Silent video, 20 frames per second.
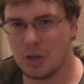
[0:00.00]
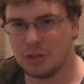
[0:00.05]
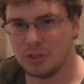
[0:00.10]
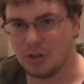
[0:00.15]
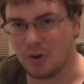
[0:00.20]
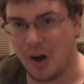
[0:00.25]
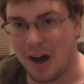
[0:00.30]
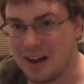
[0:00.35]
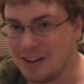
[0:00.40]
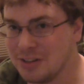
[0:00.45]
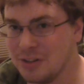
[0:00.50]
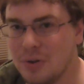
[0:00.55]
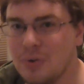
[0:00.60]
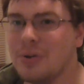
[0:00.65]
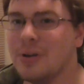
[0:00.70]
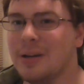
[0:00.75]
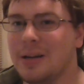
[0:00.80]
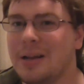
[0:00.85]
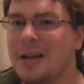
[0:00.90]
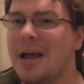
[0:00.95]
So Han,
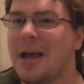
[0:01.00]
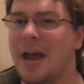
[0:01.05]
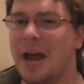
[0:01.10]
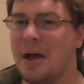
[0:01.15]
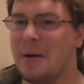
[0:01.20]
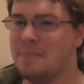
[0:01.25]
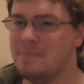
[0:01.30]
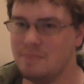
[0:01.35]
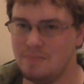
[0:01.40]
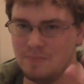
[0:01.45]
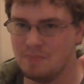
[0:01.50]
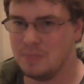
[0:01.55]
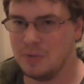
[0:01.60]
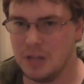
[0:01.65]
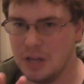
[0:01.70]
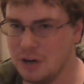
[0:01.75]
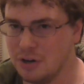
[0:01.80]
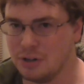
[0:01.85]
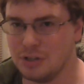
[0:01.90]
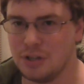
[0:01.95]
Luke, and Leia,
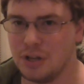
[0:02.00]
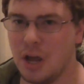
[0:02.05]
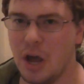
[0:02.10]
years